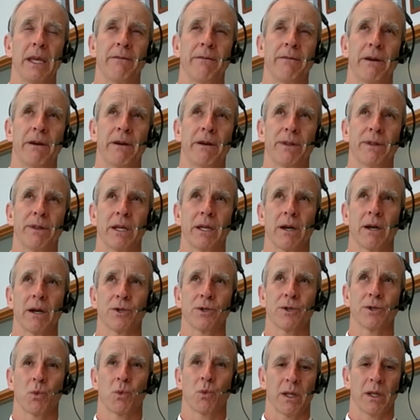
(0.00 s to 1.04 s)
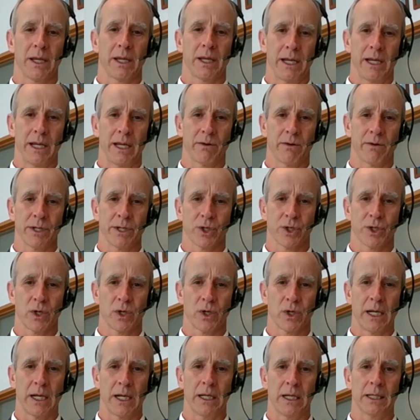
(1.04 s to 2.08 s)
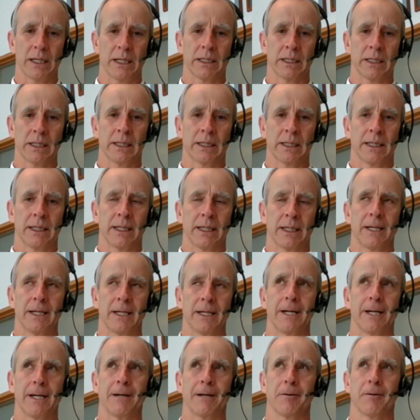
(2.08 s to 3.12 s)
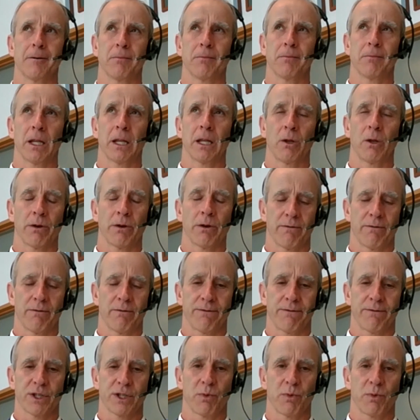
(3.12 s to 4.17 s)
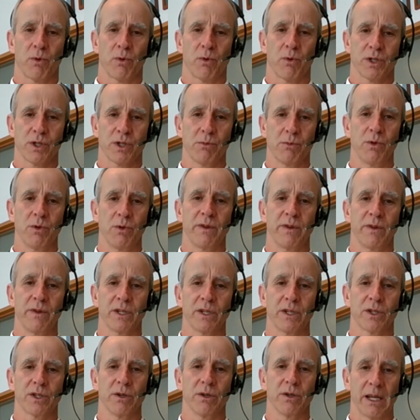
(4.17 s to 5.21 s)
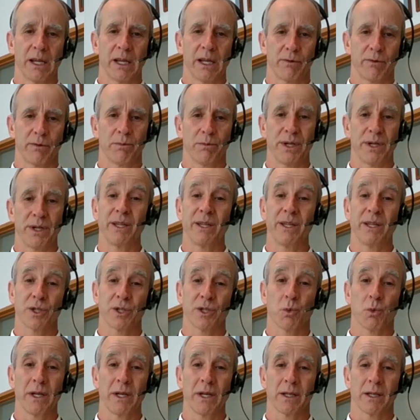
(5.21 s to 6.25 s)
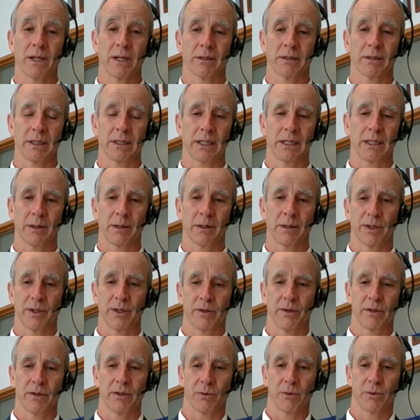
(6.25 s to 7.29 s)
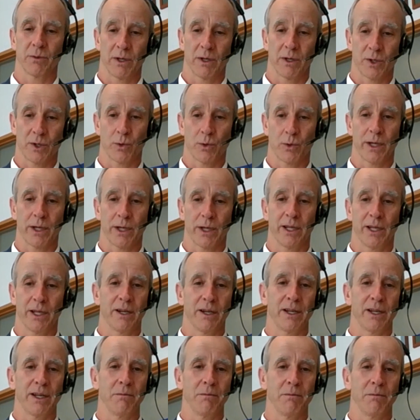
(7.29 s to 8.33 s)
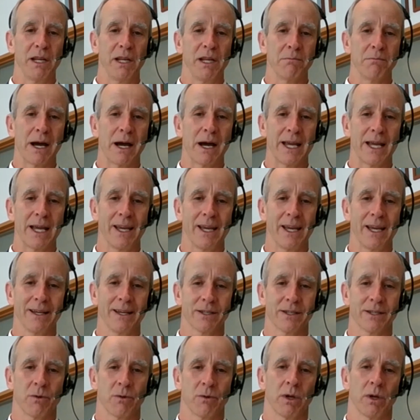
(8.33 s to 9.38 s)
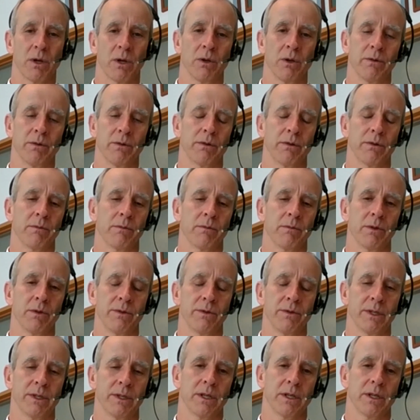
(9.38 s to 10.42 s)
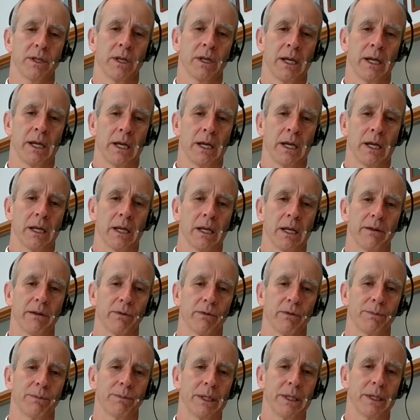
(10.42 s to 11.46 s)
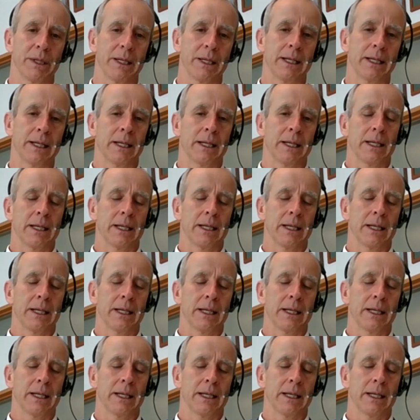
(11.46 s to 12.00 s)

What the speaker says: If everything goes well here in Australia, a lot of sports are moving to level B this week, and we're talking in mid-May here, so we're moving to level B.